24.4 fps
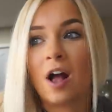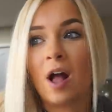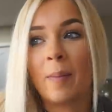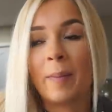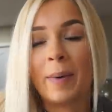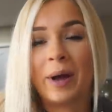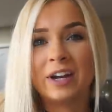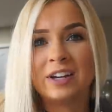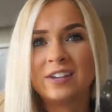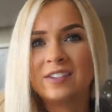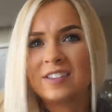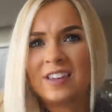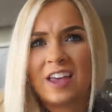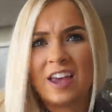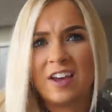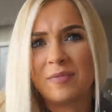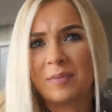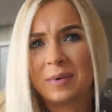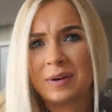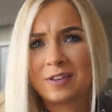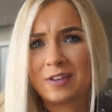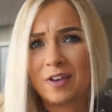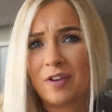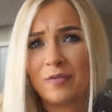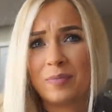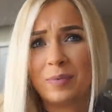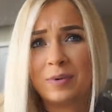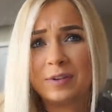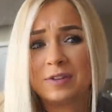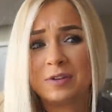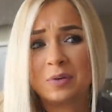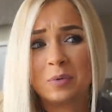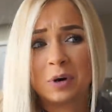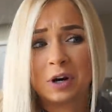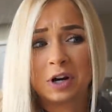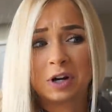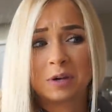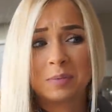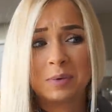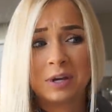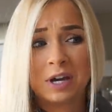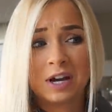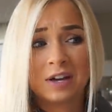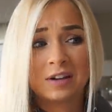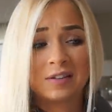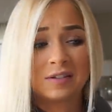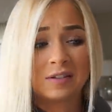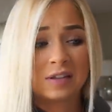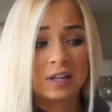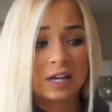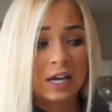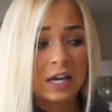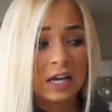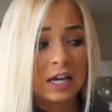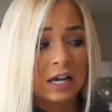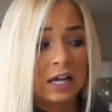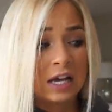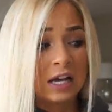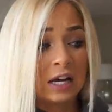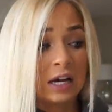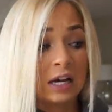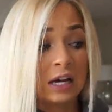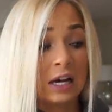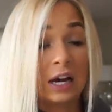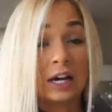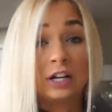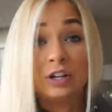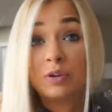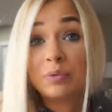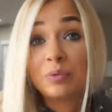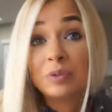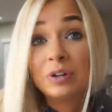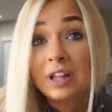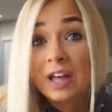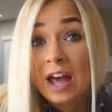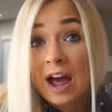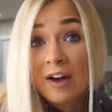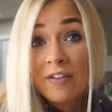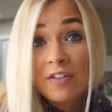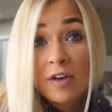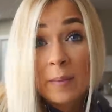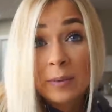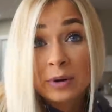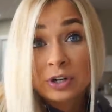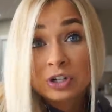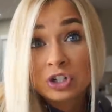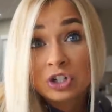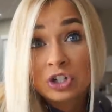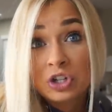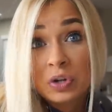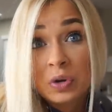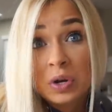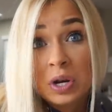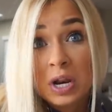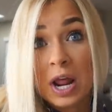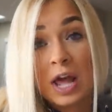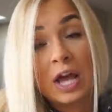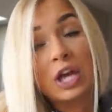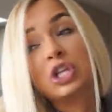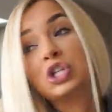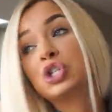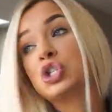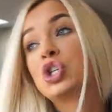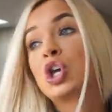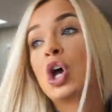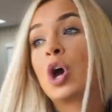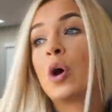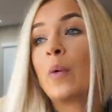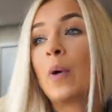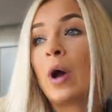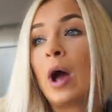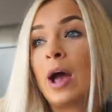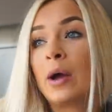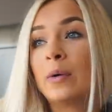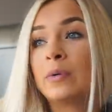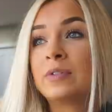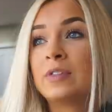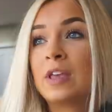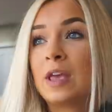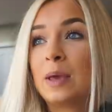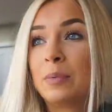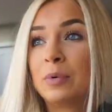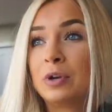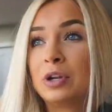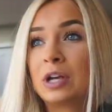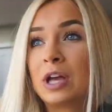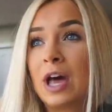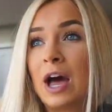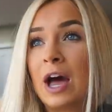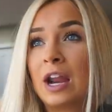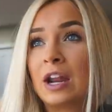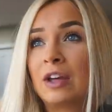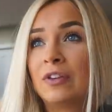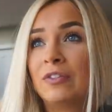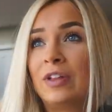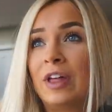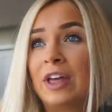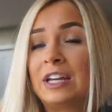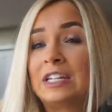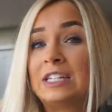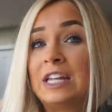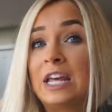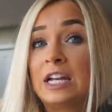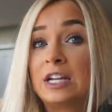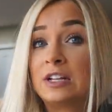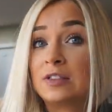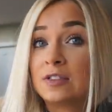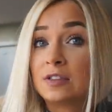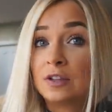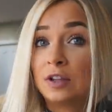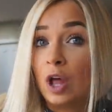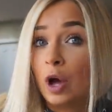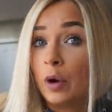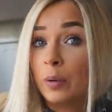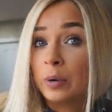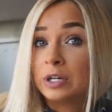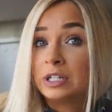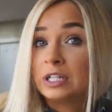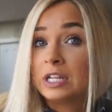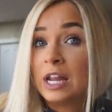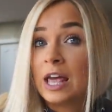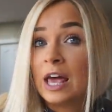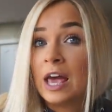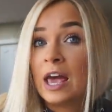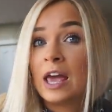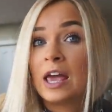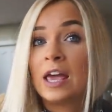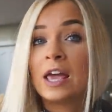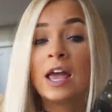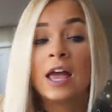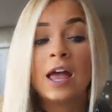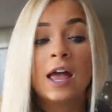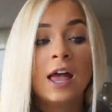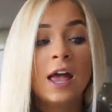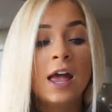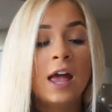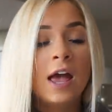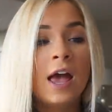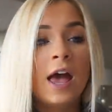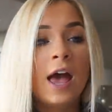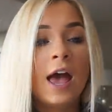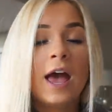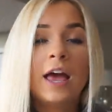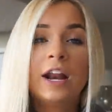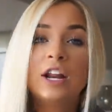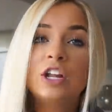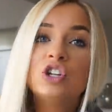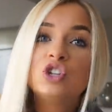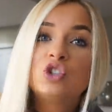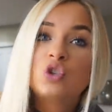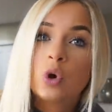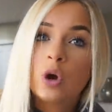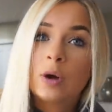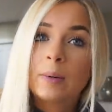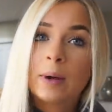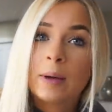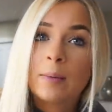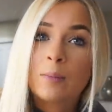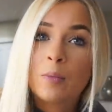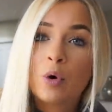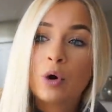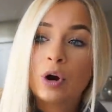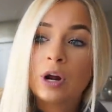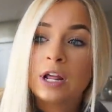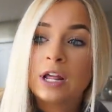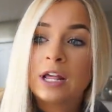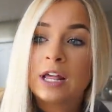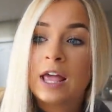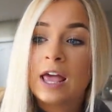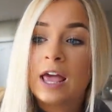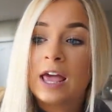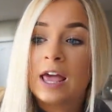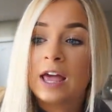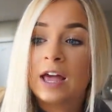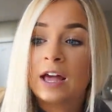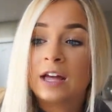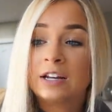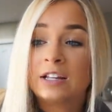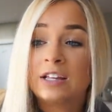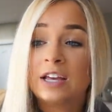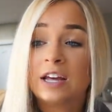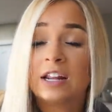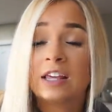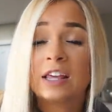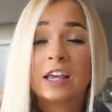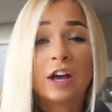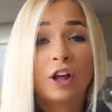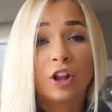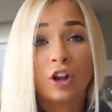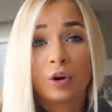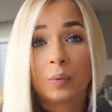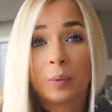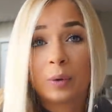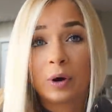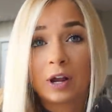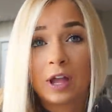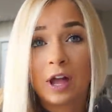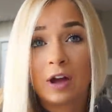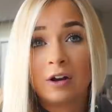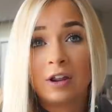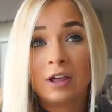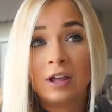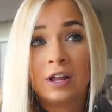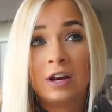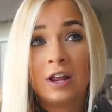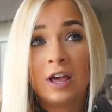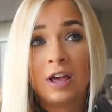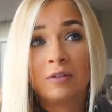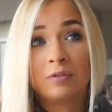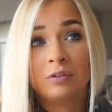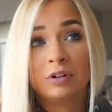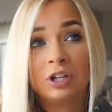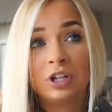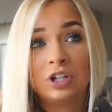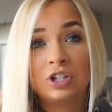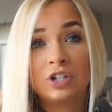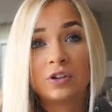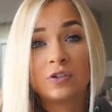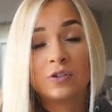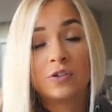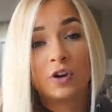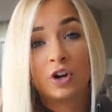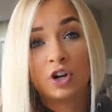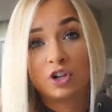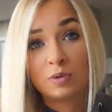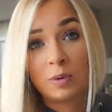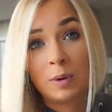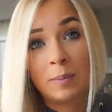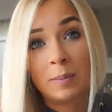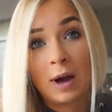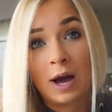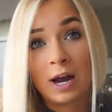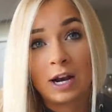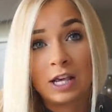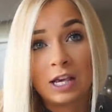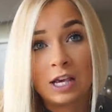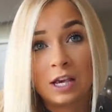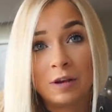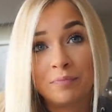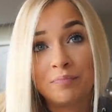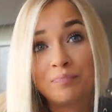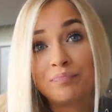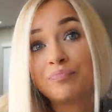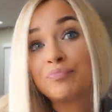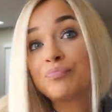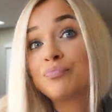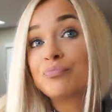um, I just gave myself busy work because I don't really have that much to do today. So I was able to kind of like take it slower today and enjoy my morning and get a killer workout in and really just nourish my body